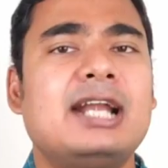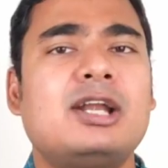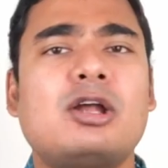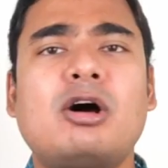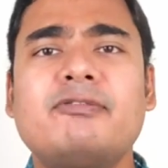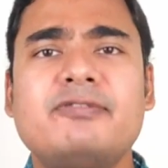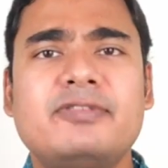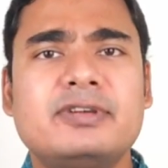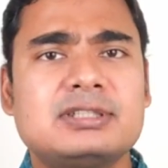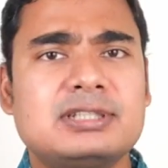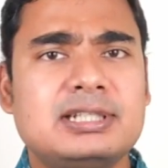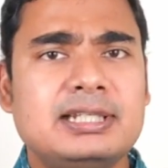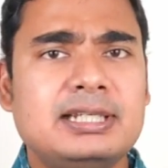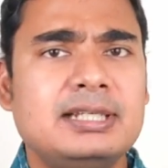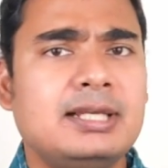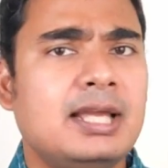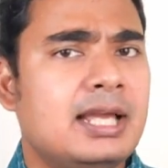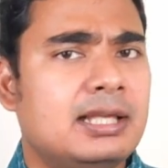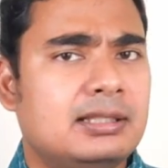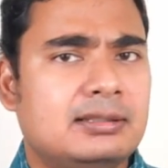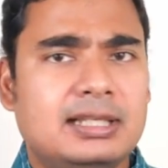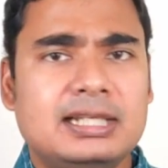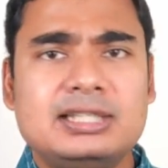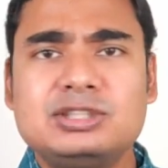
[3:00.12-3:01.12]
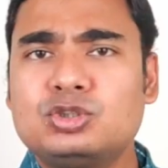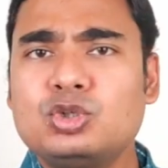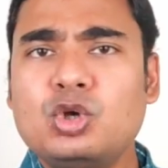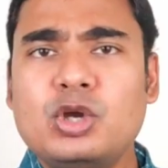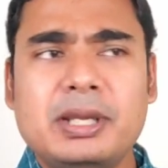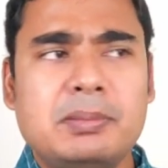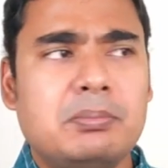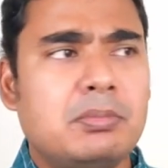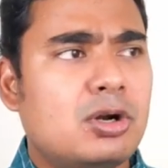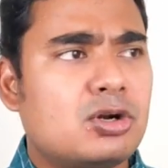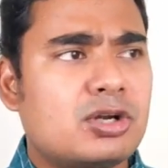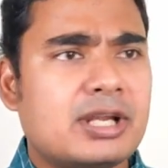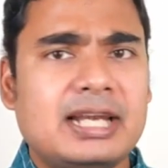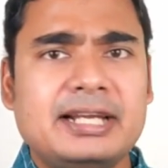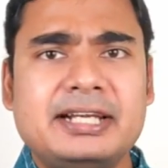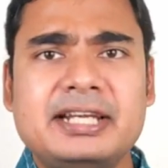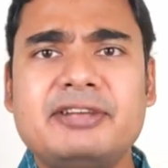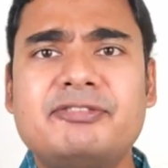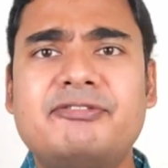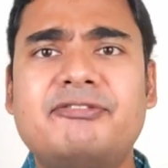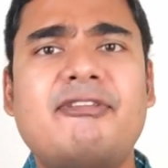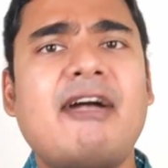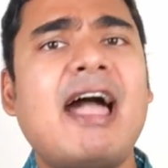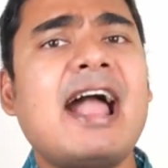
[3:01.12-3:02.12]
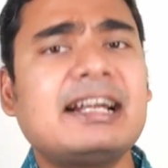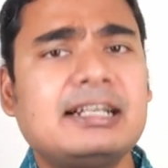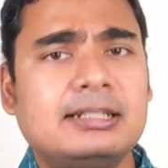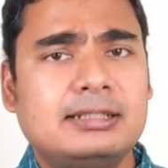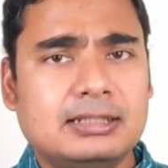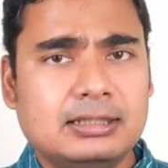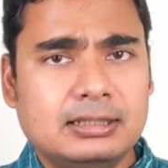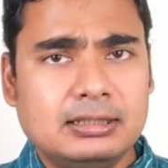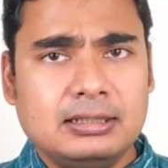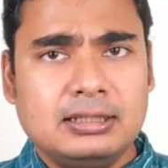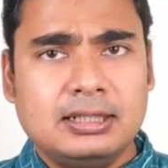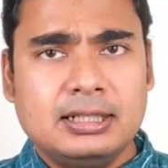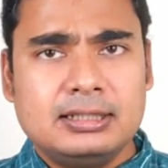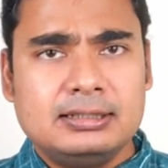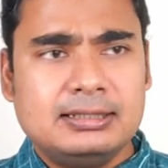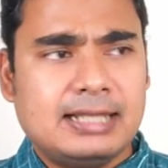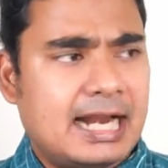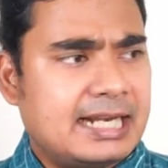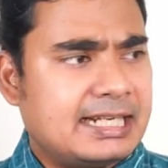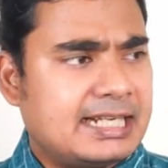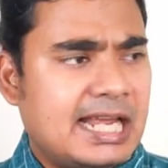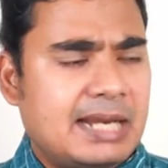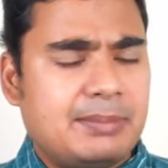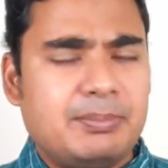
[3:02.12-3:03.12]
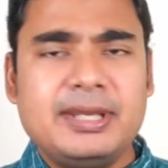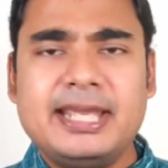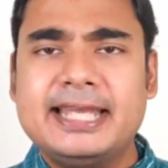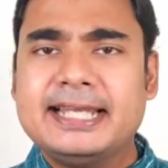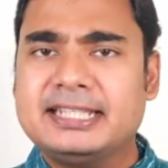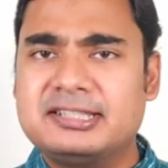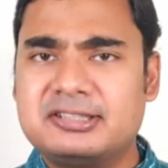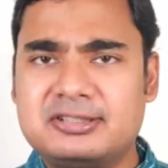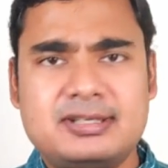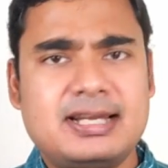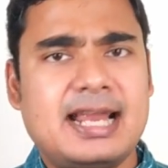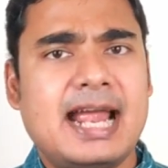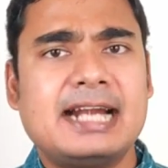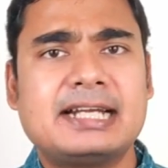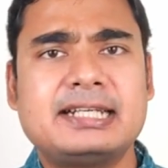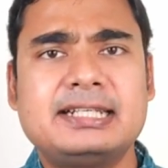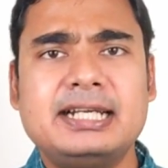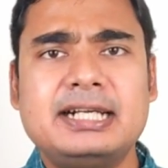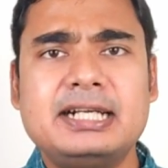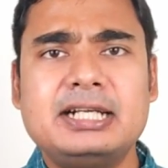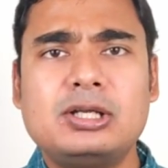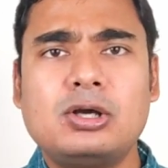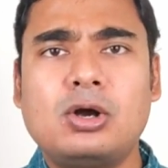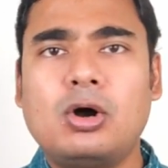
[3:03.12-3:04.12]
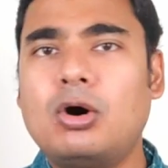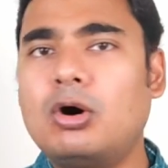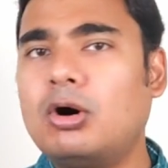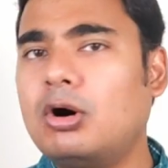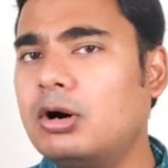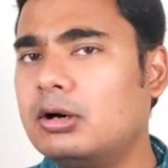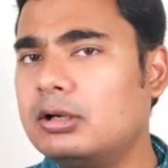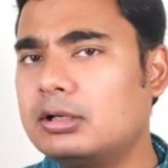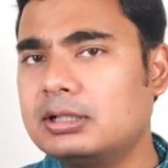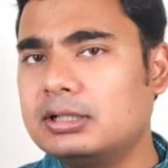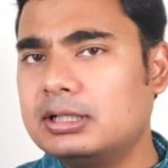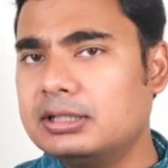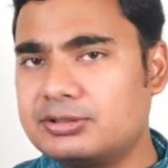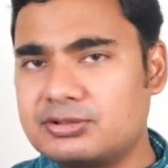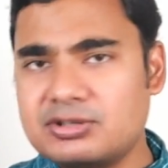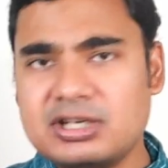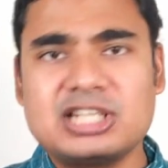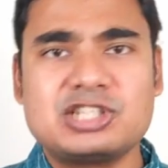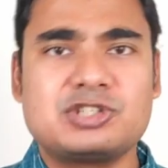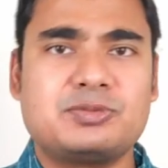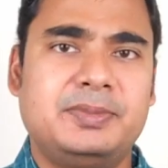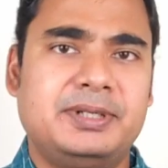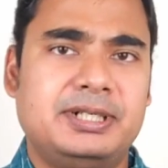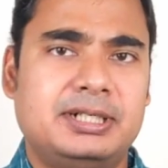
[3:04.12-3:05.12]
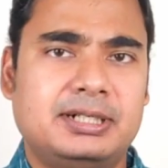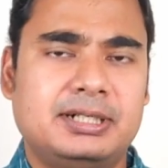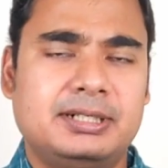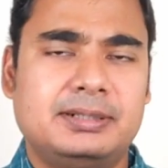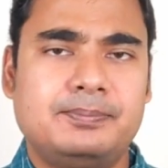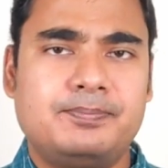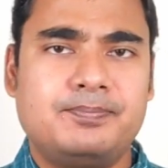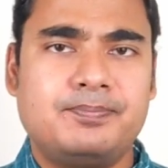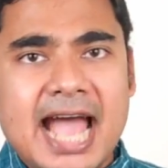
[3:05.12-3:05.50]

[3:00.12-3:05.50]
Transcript: And obviously, there is no immortality factor that can be extracted or transmitted.